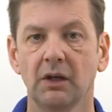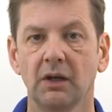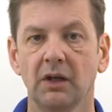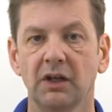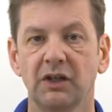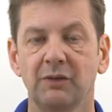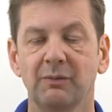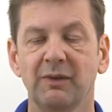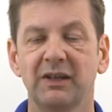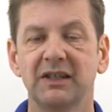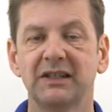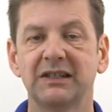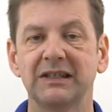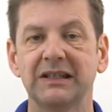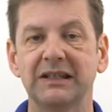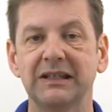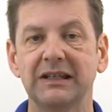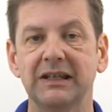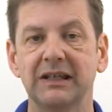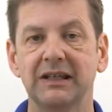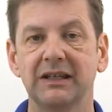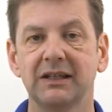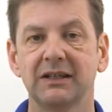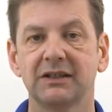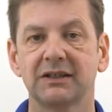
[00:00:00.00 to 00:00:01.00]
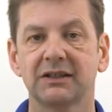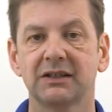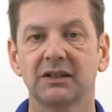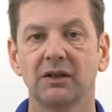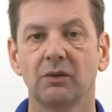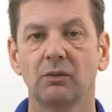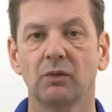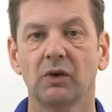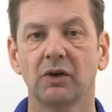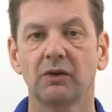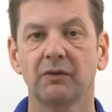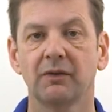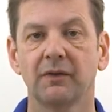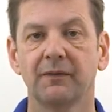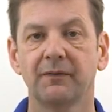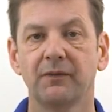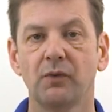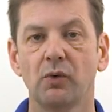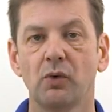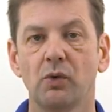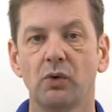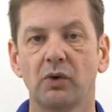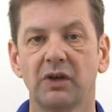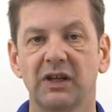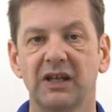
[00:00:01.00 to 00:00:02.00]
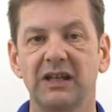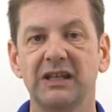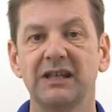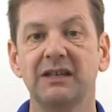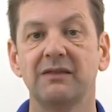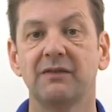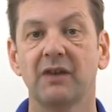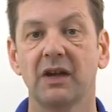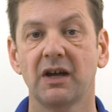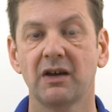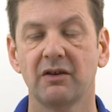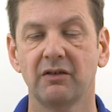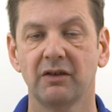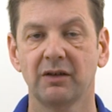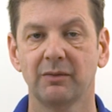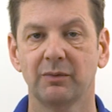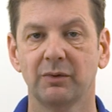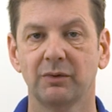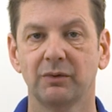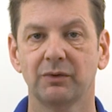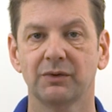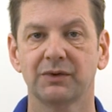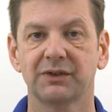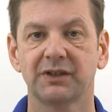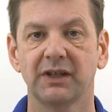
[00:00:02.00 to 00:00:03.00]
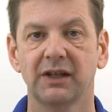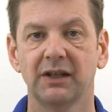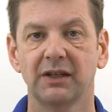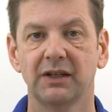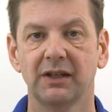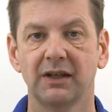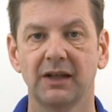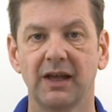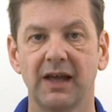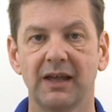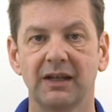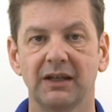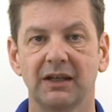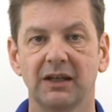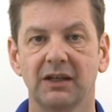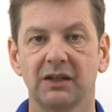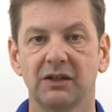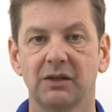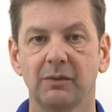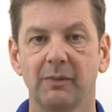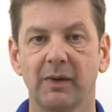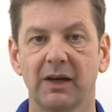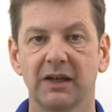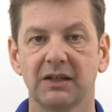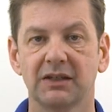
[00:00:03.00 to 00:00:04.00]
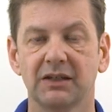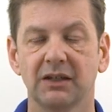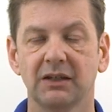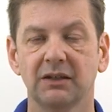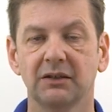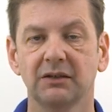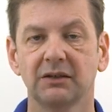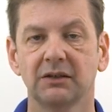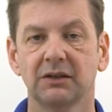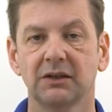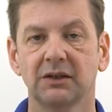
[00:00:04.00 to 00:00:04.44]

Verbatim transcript: Humidity is one of the four key variables in any incubator,